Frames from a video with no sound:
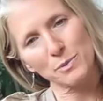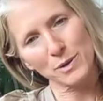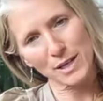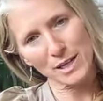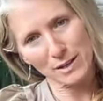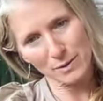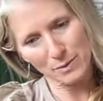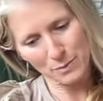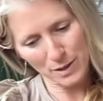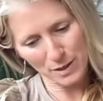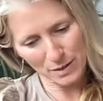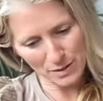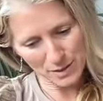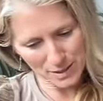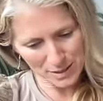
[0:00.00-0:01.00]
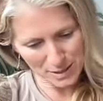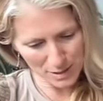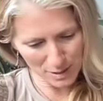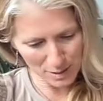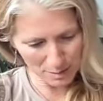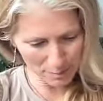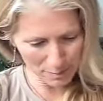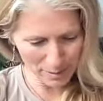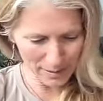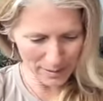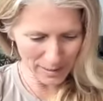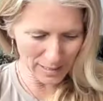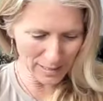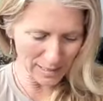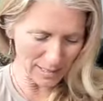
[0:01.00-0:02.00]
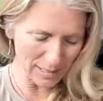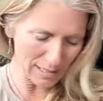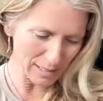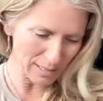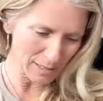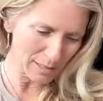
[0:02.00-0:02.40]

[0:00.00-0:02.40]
bringing awareness to the body,